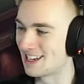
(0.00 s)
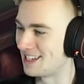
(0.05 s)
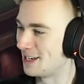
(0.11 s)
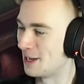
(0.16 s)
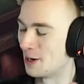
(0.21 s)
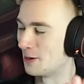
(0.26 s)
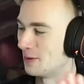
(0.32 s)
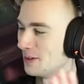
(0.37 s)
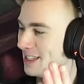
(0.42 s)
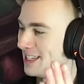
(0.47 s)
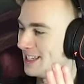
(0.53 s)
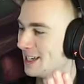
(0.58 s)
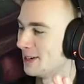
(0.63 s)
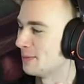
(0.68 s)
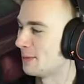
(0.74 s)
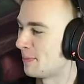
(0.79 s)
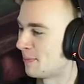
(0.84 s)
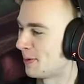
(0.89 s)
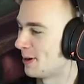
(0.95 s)
no one's here
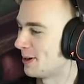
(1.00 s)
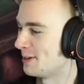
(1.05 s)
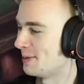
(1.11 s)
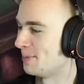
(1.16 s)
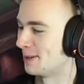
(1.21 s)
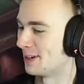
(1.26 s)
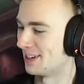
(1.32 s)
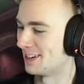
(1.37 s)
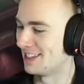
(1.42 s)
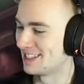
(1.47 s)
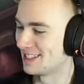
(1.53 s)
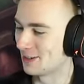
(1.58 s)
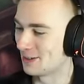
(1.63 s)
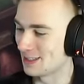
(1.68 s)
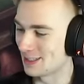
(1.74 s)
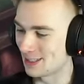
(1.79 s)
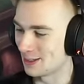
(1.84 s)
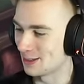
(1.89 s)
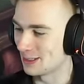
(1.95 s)
but Bard, bro. He's
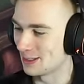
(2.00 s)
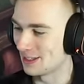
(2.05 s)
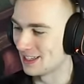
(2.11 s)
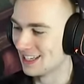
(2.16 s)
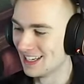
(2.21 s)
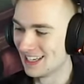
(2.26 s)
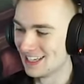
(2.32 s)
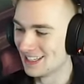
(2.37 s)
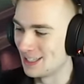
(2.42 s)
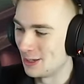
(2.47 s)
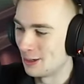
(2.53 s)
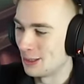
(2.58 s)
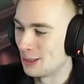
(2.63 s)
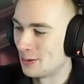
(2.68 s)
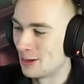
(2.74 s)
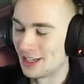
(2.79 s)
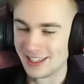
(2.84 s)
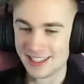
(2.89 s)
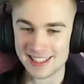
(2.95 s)
always the only, he's the only
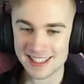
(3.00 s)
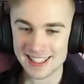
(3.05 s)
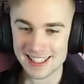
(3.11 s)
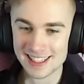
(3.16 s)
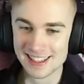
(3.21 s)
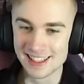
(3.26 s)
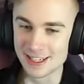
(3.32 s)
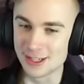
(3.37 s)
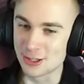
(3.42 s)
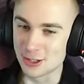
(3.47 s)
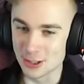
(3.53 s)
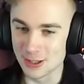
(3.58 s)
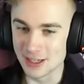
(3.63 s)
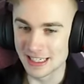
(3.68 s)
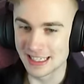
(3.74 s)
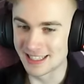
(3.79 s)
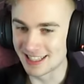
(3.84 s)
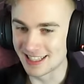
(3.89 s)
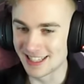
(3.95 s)
one. Like, sure,
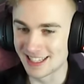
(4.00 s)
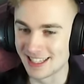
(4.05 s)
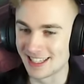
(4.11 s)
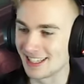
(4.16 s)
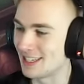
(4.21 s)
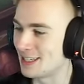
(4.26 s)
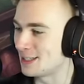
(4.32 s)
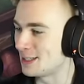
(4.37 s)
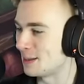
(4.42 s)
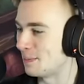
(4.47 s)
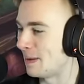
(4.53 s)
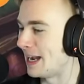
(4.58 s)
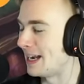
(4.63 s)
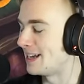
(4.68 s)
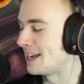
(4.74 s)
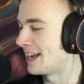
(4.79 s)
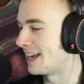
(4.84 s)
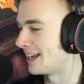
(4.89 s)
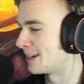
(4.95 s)
he's the, he's the main
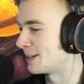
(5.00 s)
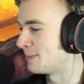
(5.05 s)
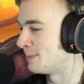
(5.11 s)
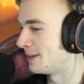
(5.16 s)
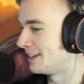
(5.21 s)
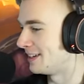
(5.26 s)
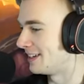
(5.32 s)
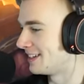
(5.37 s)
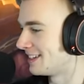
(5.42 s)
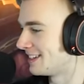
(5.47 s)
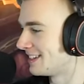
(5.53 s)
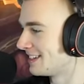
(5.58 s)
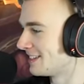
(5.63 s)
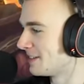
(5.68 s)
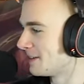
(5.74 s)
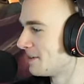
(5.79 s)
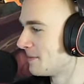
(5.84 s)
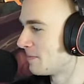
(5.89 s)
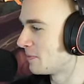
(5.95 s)
act, but
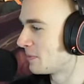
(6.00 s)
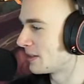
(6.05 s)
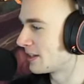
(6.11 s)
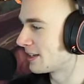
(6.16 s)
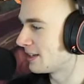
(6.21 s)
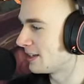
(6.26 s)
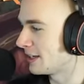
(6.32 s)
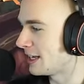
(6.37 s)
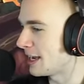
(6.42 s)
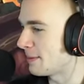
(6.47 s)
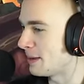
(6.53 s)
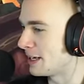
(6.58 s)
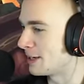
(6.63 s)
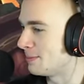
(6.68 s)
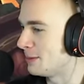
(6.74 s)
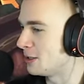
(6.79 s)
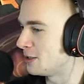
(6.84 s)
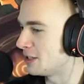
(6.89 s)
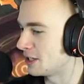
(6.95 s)
can't make
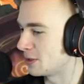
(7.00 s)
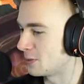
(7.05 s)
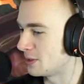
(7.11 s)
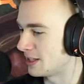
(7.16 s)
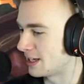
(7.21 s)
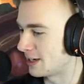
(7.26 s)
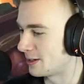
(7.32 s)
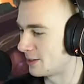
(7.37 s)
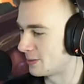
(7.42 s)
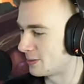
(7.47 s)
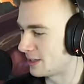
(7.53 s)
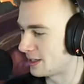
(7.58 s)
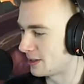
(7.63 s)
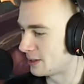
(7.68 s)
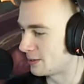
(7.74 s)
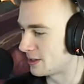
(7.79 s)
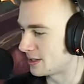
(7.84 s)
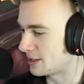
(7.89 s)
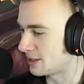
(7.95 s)
music without, without
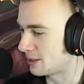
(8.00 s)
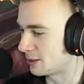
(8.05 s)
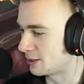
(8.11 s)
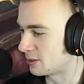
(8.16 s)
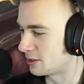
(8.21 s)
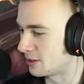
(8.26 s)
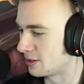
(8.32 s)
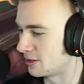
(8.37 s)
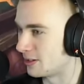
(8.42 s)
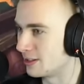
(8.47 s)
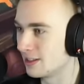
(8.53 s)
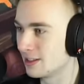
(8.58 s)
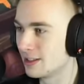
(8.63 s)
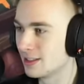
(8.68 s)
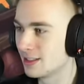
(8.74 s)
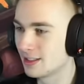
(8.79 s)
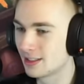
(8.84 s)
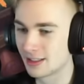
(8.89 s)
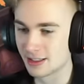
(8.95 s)
the rest of the crew.
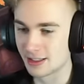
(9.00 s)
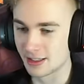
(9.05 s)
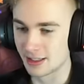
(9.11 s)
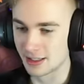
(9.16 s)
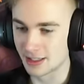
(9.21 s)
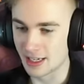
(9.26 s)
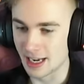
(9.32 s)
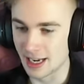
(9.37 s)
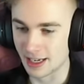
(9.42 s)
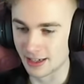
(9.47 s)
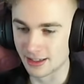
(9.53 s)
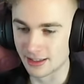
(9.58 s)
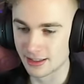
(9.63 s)
insane.